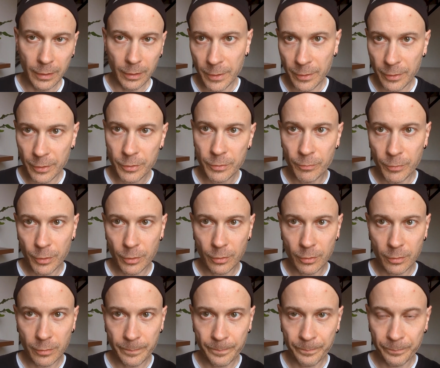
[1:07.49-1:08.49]
In this
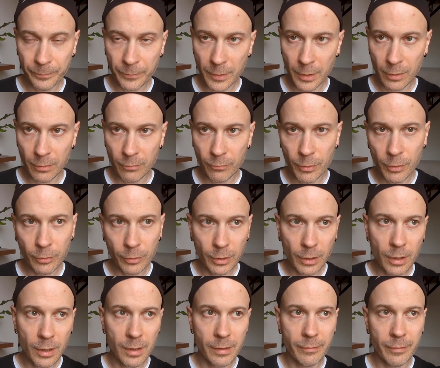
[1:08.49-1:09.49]
video, we're gonna
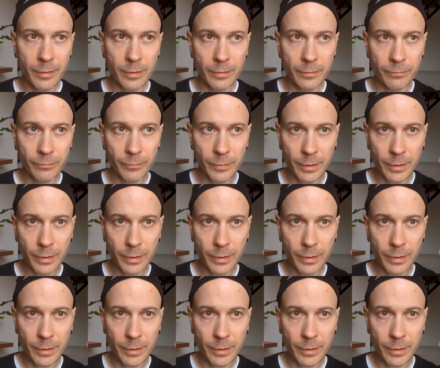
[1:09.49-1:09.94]
cover,